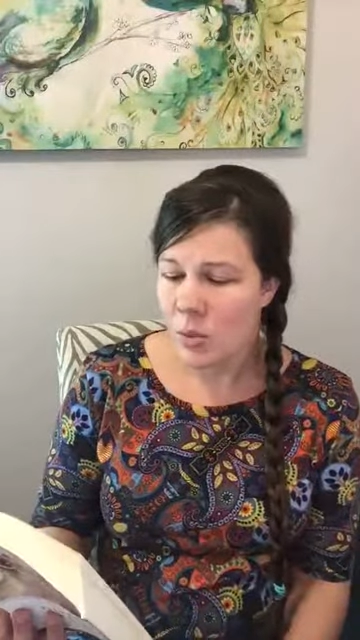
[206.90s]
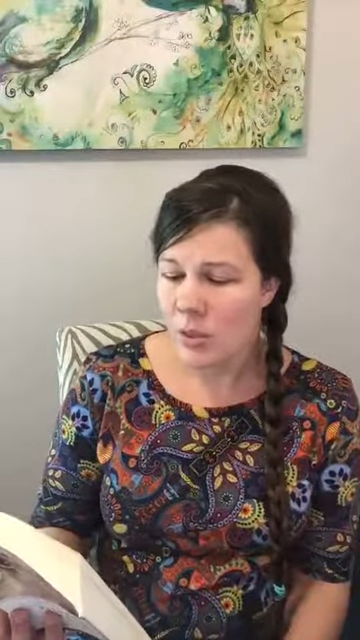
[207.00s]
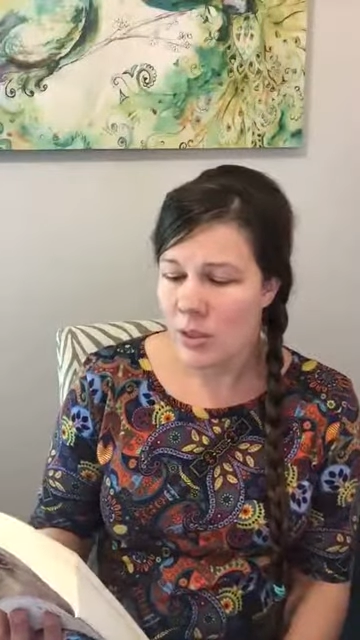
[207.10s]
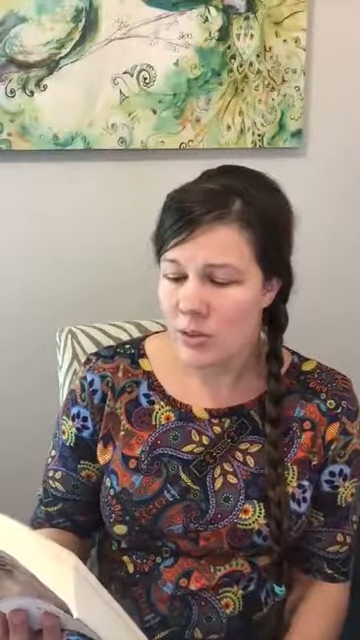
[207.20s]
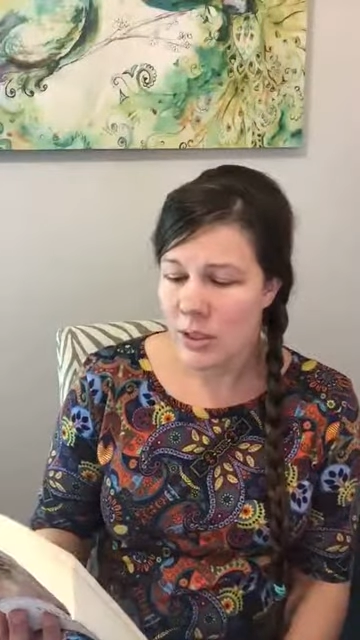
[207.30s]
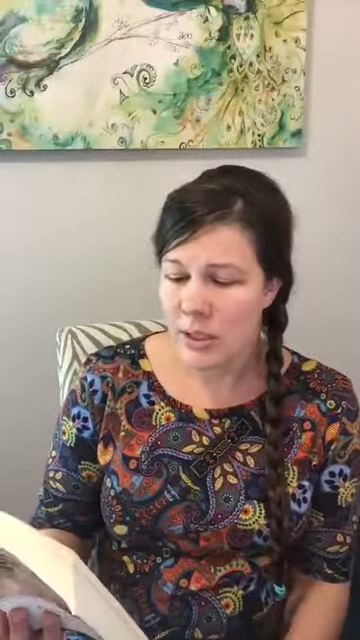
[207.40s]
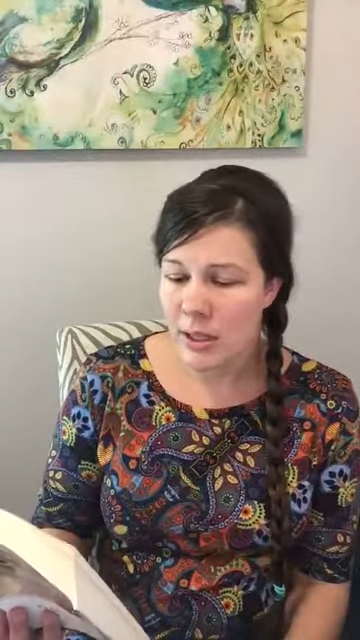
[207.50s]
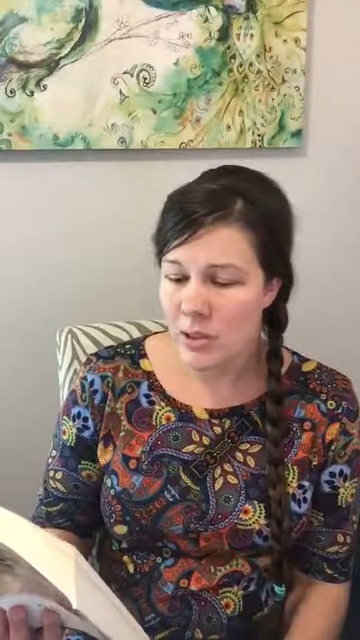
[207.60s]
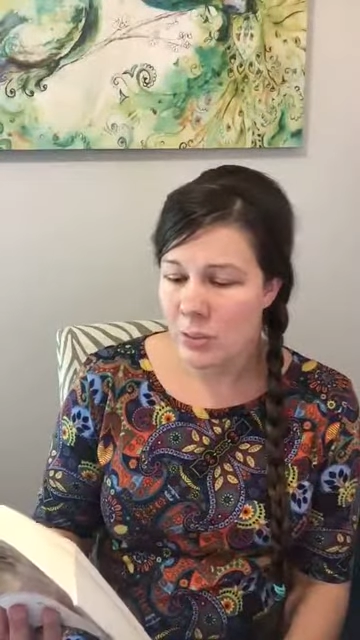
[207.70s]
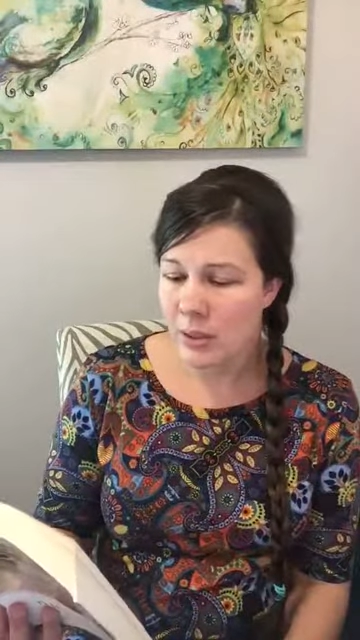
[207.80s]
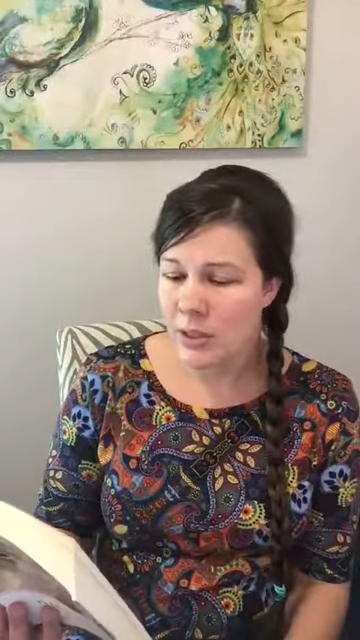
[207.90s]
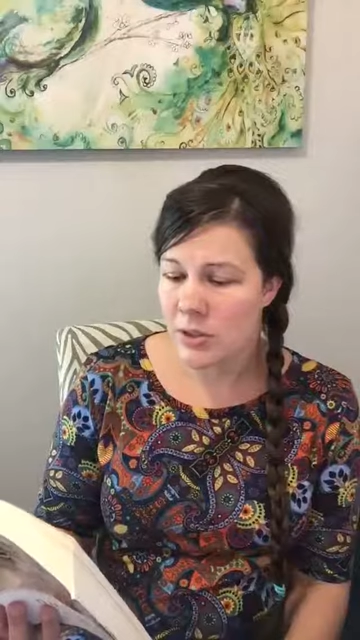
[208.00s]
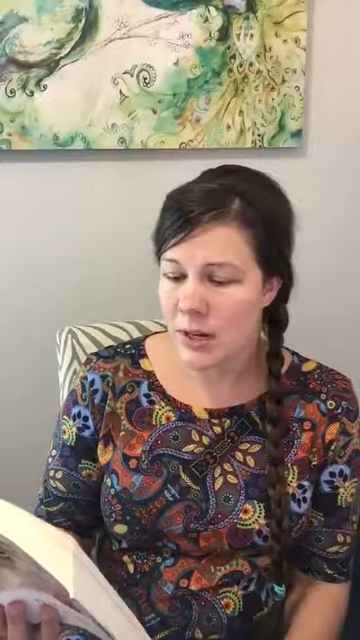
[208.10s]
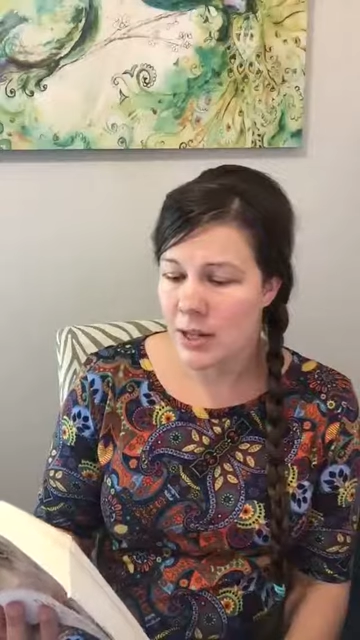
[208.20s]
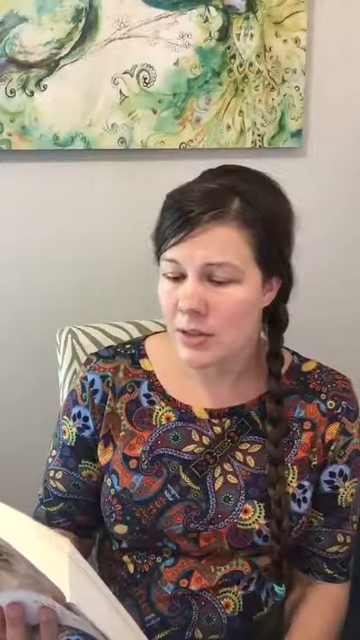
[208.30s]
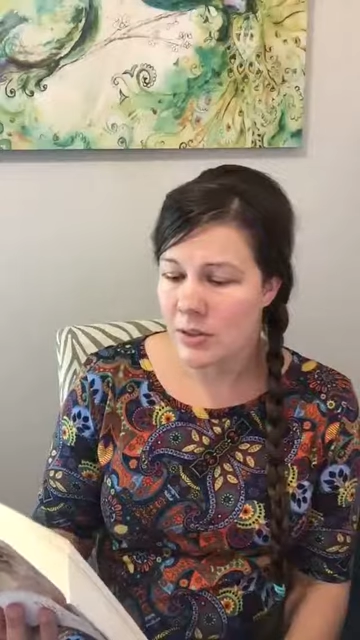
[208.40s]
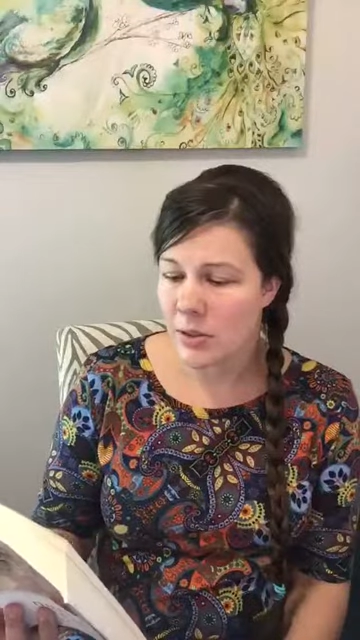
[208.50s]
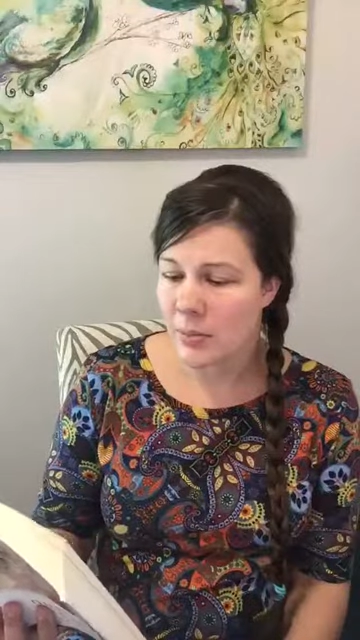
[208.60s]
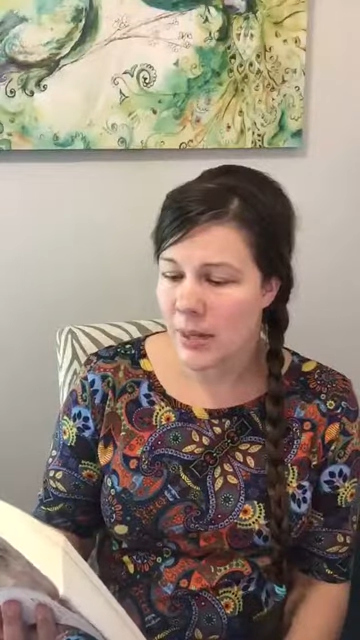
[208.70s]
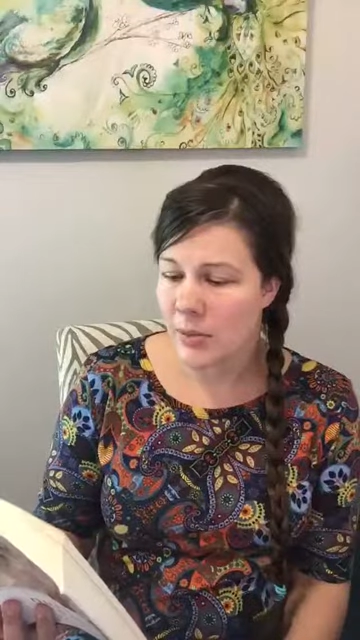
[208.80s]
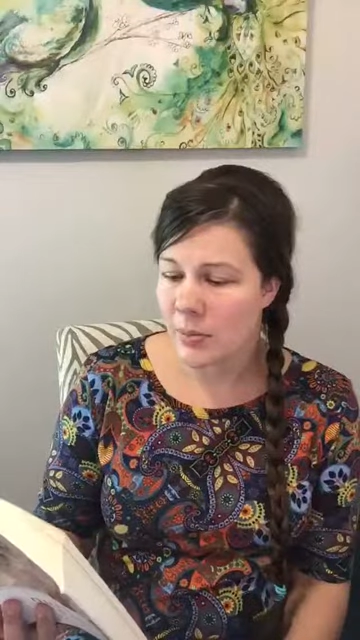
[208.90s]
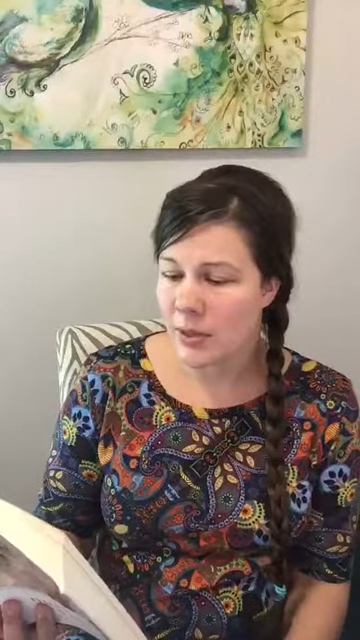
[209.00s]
When your teenager plagiarizes on a paper,